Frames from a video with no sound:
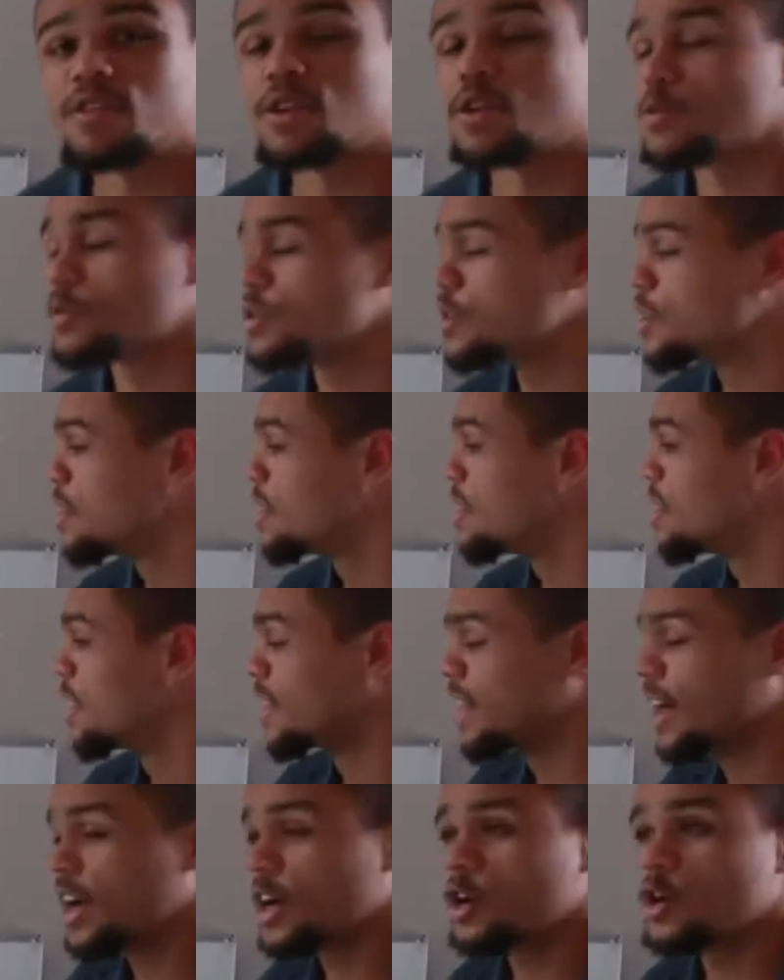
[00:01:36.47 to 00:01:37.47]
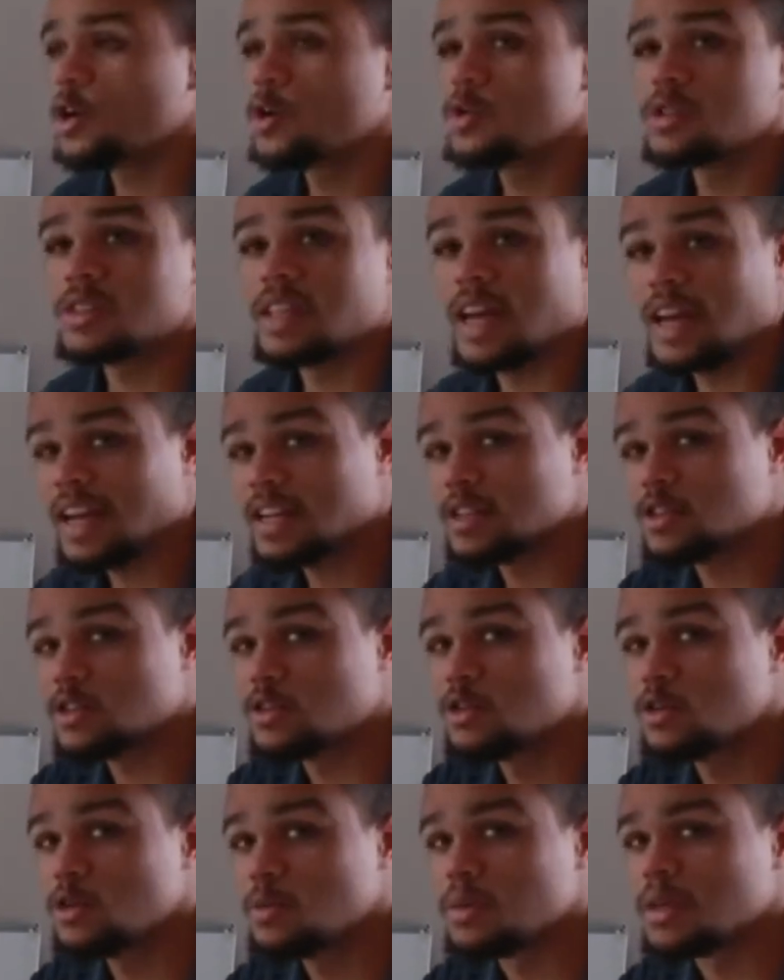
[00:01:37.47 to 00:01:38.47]
note. And that gets
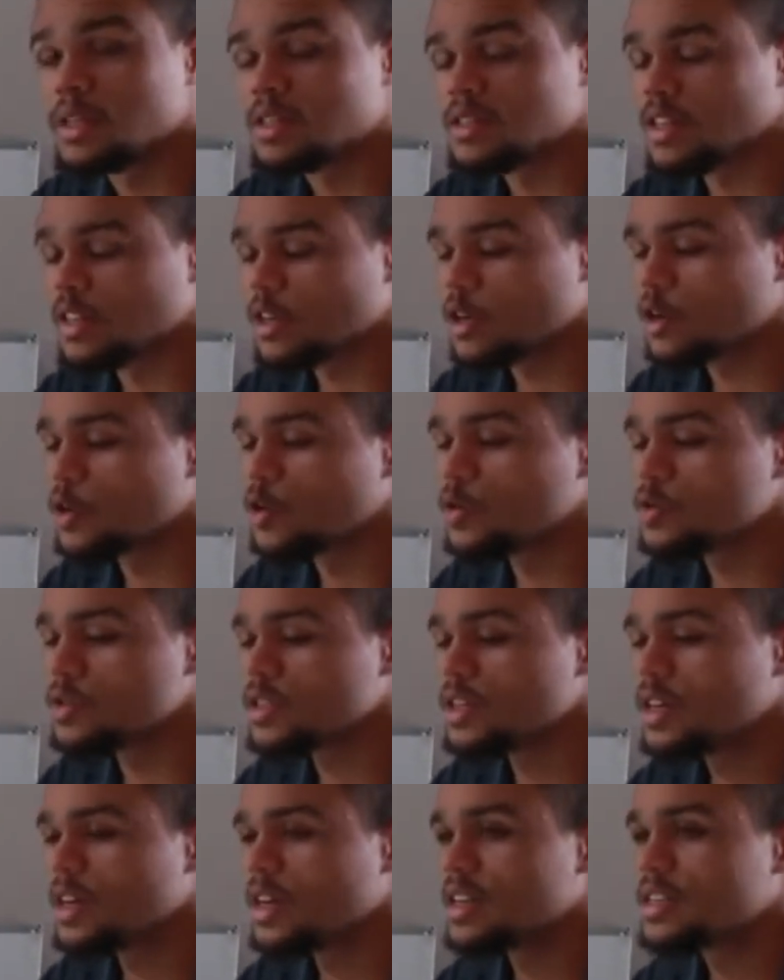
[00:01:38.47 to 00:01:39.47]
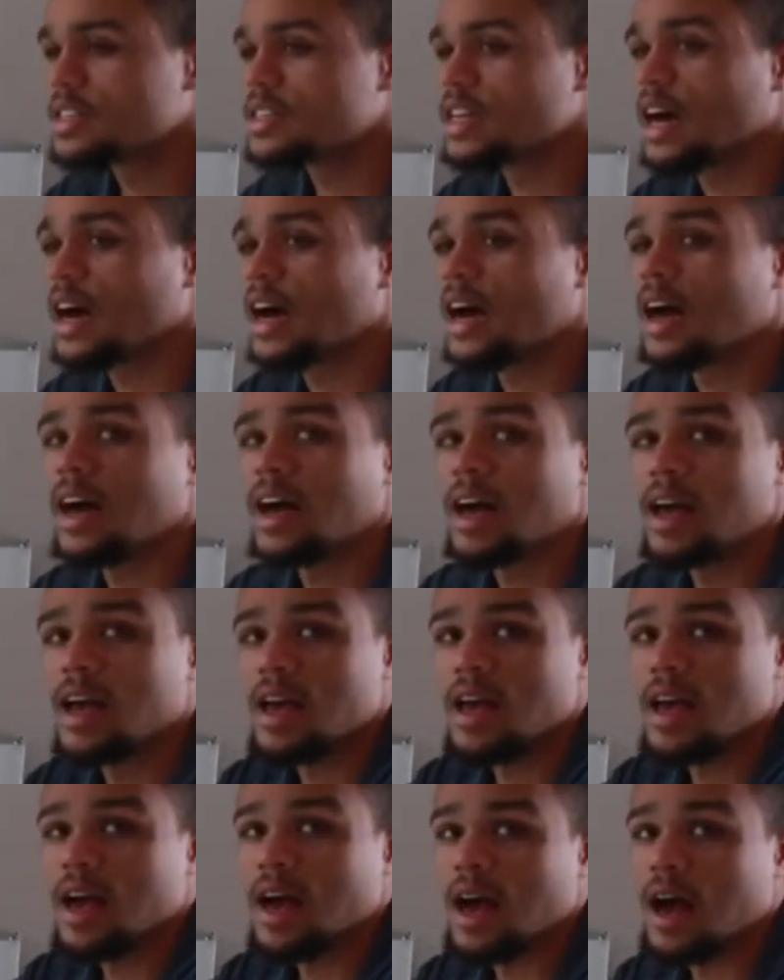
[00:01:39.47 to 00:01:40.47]
two beats. And it goes ta,
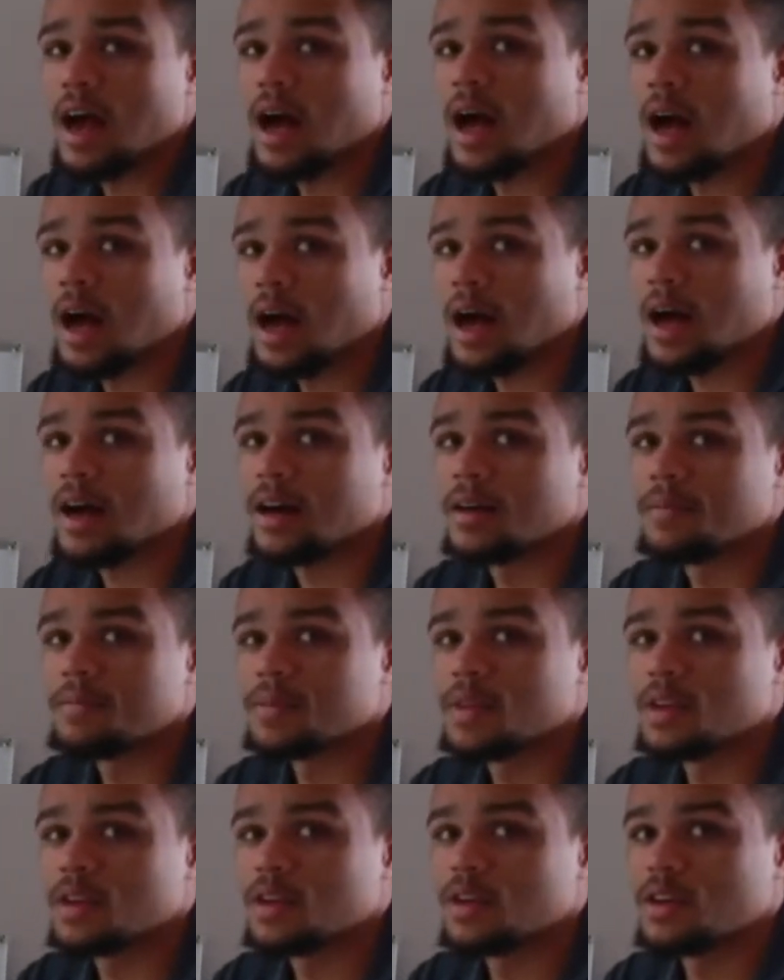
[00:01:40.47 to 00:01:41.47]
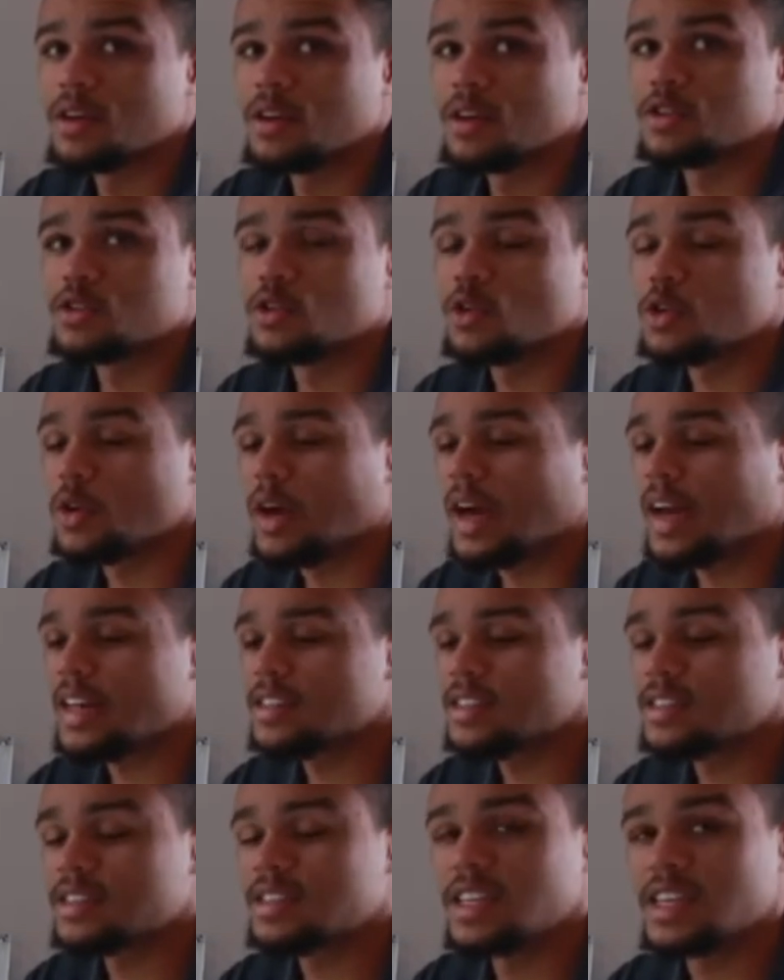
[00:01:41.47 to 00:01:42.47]
ah. So your
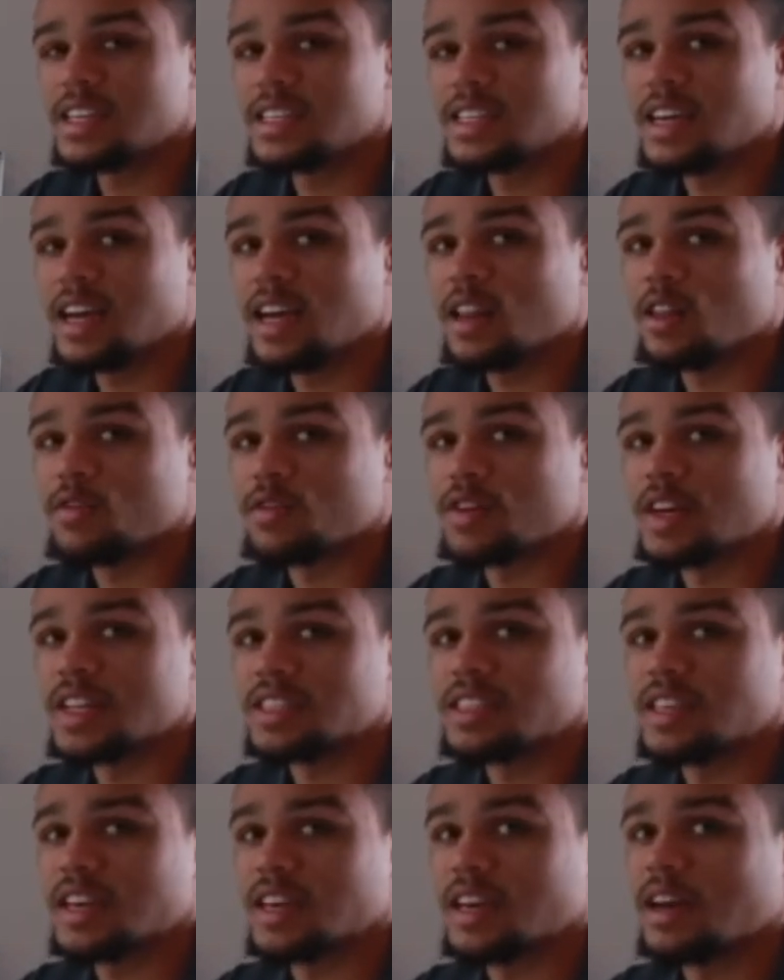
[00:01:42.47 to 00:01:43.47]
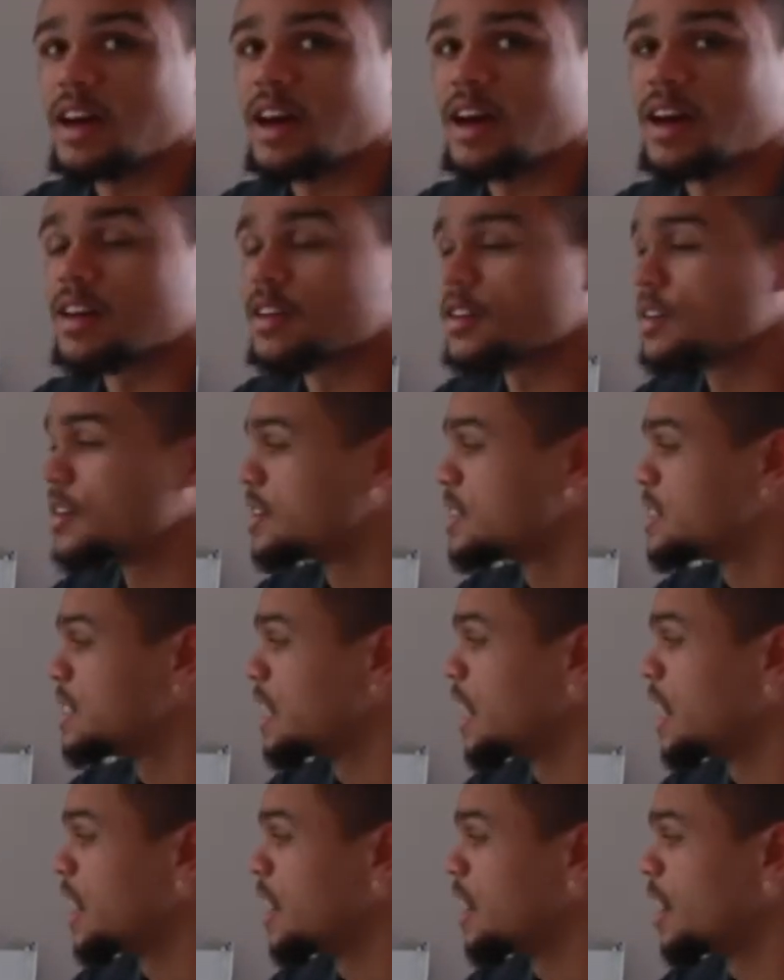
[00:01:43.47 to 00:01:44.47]
hands stick together for that second ah.
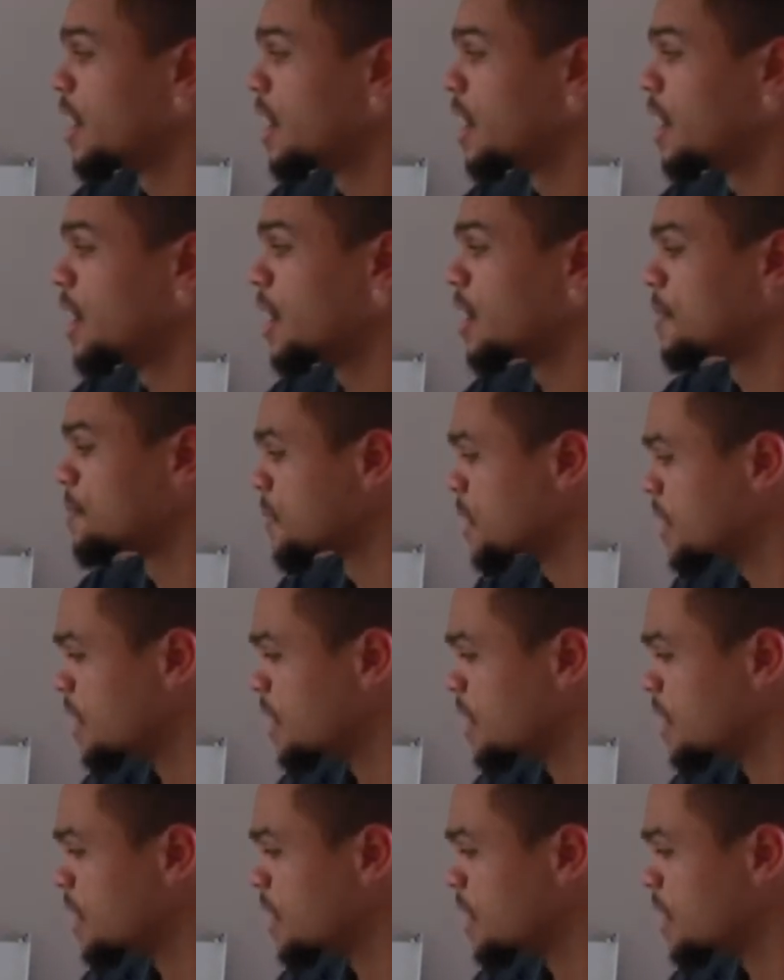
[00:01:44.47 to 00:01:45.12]
Ta, ah.